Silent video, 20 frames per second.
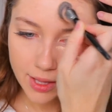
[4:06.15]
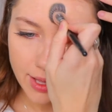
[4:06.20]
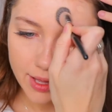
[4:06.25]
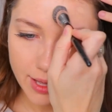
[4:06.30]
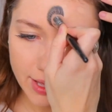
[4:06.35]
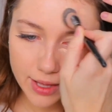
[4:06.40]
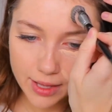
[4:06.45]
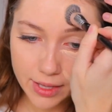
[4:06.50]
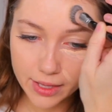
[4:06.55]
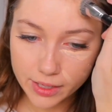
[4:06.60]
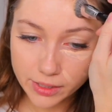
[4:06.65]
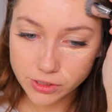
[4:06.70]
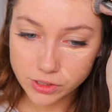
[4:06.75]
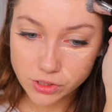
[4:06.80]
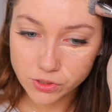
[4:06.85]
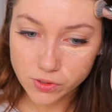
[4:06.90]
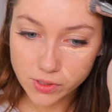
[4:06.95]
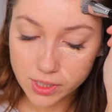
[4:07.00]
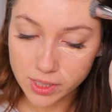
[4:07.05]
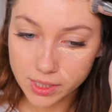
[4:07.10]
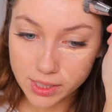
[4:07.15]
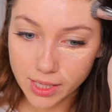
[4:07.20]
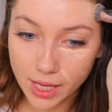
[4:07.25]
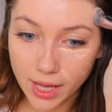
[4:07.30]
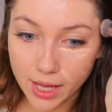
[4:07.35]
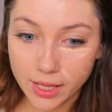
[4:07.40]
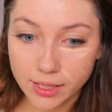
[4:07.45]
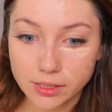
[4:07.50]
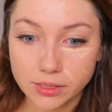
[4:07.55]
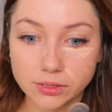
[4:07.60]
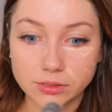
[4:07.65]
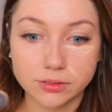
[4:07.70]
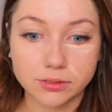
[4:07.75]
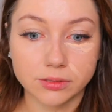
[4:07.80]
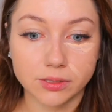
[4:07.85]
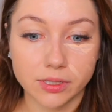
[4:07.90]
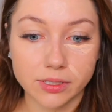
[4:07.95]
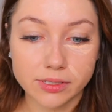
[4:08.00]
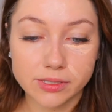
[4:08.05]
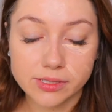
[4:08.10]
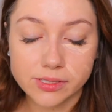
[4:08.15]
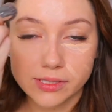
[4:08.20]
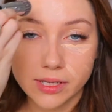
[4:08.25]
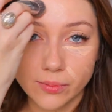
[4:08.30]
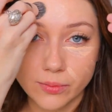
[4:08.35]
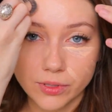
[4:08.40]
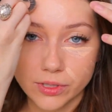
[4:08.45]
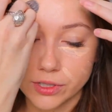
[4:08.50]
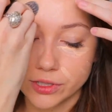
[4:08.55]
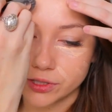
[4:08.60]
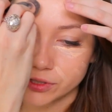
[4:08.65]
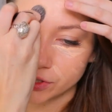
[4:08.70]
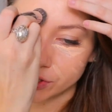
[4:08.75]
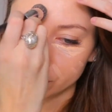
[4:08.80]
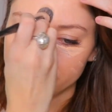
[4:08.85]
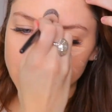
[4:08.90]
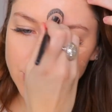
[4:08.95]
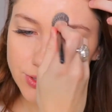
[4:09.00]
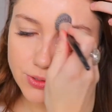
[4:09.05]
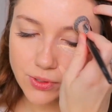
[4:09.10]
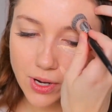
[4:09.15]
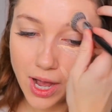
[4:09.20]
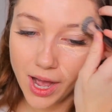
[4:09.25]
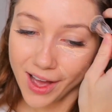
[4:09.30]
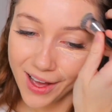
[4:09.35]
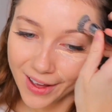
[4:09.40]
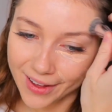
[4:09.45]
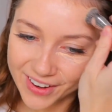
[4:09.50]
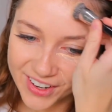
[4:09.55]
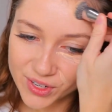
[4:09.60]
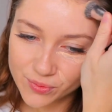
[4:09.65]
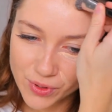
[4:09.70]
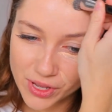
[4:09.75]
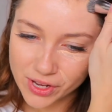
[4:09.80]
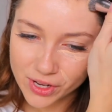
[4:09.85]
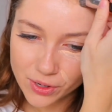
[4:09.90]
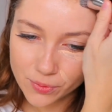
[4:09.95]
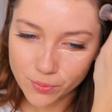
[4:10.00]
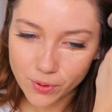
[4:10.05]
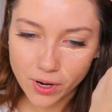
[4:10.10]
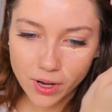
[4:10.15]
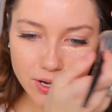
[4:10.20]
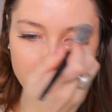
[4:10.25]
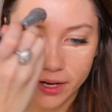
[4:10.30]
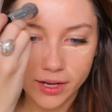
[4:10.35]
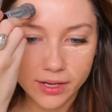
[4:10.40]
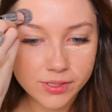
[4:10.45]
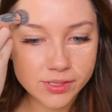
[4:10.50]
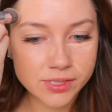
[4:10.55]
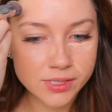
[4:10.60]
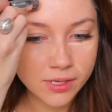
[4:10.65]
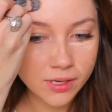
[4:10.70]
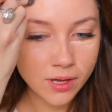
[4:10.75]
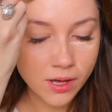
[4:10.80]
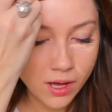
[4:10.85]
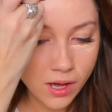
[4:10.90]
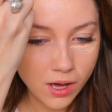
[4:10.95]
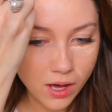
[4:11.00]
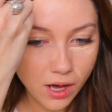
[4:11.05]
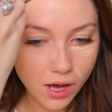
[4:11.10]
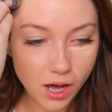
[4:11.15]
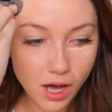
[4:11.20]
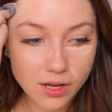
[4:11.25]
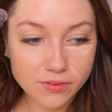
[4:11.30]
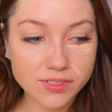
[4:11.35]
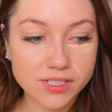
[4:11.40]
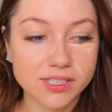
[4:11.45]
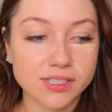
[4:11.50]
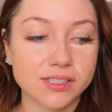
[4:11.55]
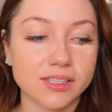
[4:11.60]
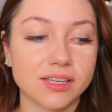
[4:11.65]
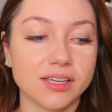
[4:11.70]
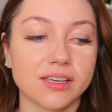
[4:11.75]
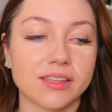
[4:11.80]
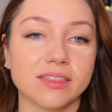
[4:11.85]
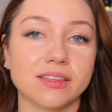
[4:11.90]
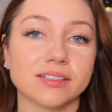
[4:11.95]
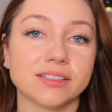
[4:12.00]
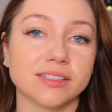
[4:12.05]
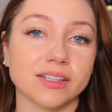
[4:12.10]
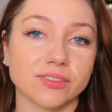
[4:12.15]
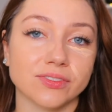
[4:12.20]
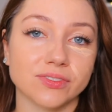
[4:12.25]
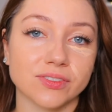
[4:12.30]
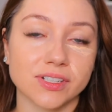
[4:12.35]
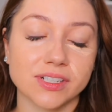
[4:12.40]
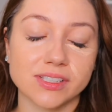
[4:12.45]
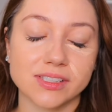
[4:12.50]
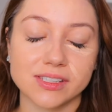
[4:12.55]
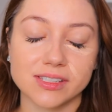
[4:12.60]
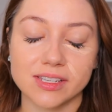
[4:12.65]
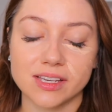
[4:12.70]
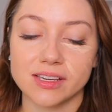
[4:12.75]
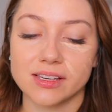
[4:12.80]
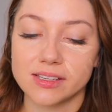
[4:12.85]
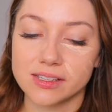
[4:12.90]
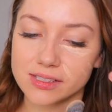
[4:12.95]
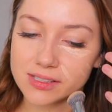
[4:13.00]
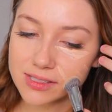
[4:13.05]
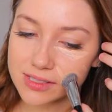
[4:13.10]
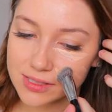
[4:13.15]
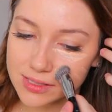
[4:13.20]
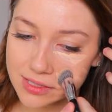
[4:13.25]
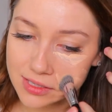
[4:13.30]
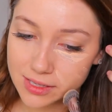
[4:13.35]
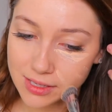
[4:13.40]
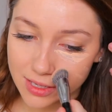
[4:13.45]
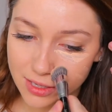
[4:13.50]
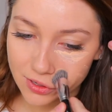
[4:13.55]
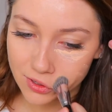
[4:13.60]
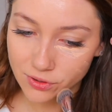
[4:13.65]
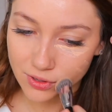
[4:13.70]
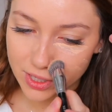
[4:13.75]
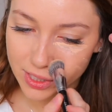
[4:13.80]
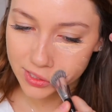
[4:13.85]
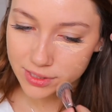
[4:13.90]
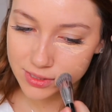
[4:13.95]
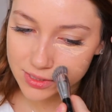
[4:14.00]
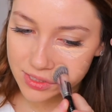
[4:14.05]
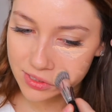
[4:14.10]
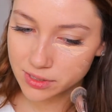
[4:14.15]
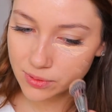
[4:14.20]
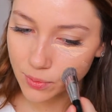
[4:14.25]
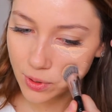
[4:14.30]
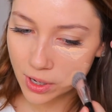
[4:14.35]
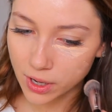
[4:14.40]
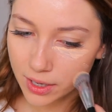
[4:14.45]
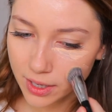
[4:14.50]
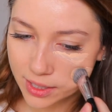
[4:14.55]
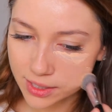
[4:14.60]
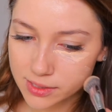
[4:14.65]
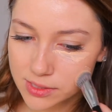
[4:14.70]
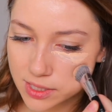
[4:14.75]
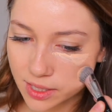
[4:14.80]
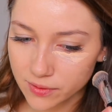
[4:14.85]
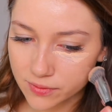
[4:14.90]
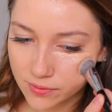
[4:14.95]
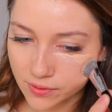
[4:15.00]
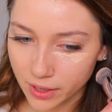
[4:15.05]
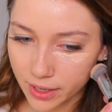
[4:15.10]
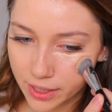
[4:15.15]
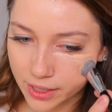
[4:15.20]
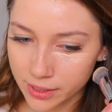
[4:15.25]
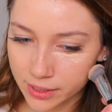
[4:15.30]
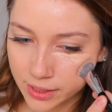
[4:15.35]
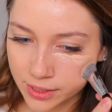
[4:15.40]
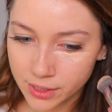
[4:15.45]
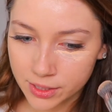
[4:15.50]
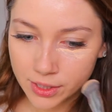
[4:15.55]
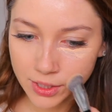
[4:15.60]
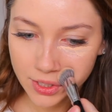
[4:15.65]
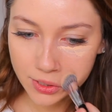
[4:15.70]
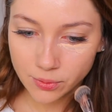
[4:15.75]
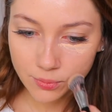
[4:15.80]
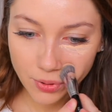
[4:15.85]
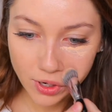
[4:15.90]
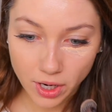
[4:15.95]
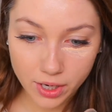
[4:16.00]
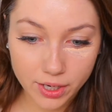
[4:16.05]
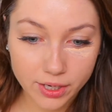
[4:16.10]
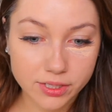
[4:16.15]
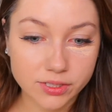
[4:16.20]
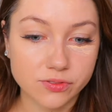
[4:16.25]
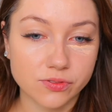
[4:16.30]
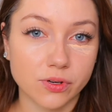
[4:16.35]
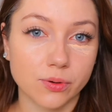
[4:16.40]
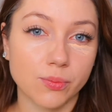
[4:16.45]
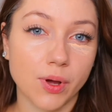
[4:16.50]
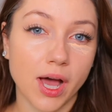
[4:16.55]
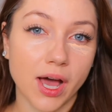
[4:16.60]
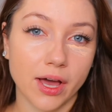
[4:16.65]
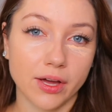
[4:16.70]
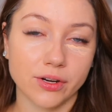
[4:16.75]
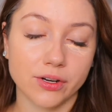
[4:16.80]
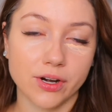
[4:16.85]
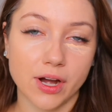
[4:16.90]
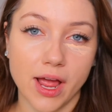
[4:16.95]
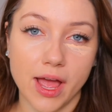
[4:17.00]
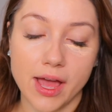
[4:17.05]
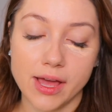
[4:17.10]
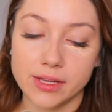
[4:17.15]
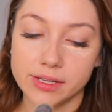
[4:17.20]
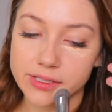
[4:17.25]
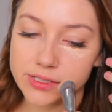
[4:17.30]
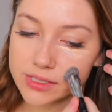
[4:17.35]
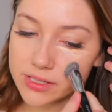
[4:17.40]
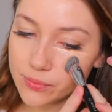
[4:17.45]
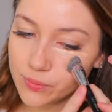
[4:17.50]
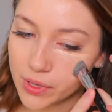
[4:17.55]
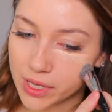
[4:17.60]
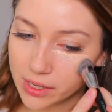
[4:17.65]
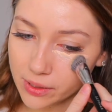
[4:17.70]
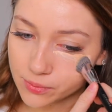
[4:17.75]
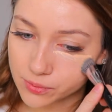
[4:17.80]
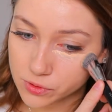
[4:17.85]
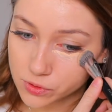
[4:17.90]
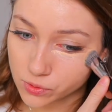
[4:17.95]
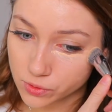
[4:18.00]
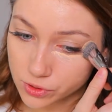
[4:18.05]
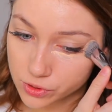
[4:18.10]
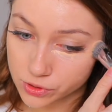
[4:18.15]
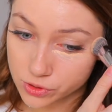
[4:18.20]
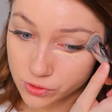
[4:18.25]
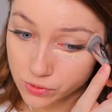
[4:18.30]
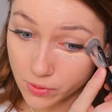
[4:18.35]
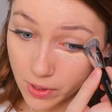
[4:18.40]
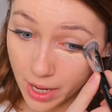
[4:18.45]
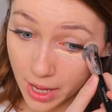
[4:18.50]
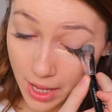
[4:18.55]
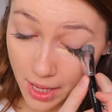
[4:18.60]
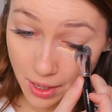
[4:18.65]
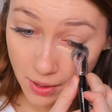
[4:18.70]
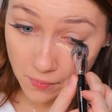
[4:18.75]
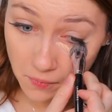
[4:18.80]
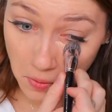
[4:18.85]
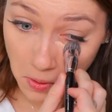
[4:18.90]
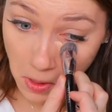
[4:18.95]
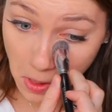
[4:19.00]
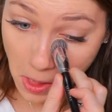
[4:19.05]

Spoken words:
and you can get looks similar to high-end makeup products. Obviously the difference is the ingredients in the products. I find products from higher end makeup stores do have